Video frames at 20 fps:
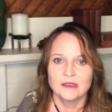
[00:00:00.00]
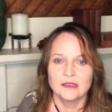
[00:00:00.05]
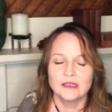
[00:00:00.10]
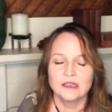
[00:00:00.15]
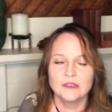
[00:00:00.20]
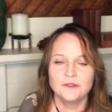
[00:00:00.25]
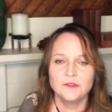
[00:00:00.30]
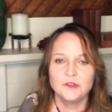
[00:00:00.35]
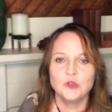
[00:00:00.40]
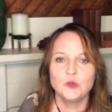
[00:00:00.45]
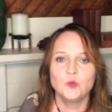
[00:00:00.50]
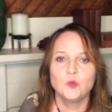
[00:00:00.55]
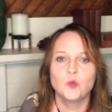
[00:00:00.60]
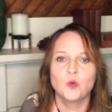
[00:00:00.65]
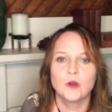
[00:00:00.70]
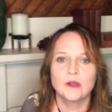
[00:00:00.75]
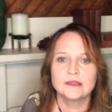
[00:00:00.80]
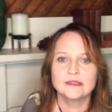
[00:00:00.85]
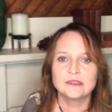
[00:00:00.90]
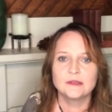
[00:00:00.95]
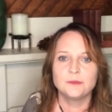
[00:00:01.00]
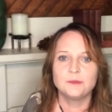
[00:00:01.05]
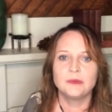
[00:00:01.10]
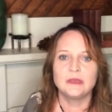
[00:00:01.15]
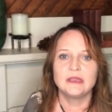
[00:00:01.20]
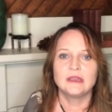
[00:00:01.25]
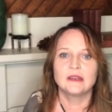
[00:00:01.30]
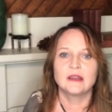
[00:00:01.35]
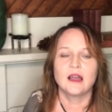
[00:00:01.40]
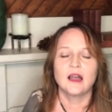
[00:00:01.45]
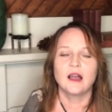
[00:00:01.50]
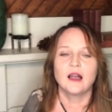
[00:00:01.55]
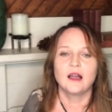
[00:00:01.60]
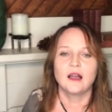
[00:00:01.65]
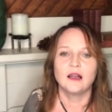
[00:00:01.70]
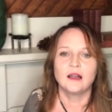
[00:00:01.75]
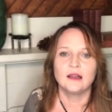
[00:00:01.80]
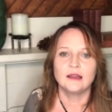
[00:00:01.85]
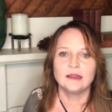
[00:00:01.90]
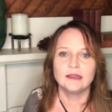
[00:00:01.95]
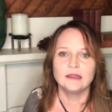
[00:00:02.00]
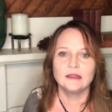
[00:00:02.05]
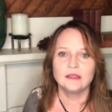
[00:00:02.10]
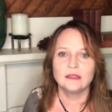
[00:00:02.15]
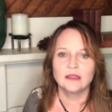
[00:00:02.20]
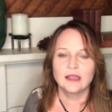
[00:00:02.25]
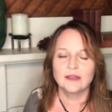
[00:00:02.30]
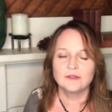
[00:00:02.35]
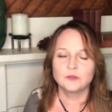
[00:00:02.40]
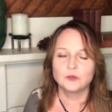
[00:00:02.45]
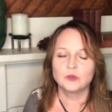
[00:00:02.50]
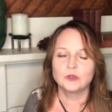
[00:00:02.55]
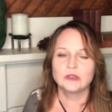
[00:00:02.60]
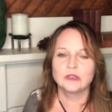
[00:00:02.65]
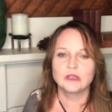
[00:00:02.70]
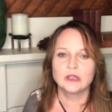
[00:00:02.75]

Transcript: If you want to be in a high-level,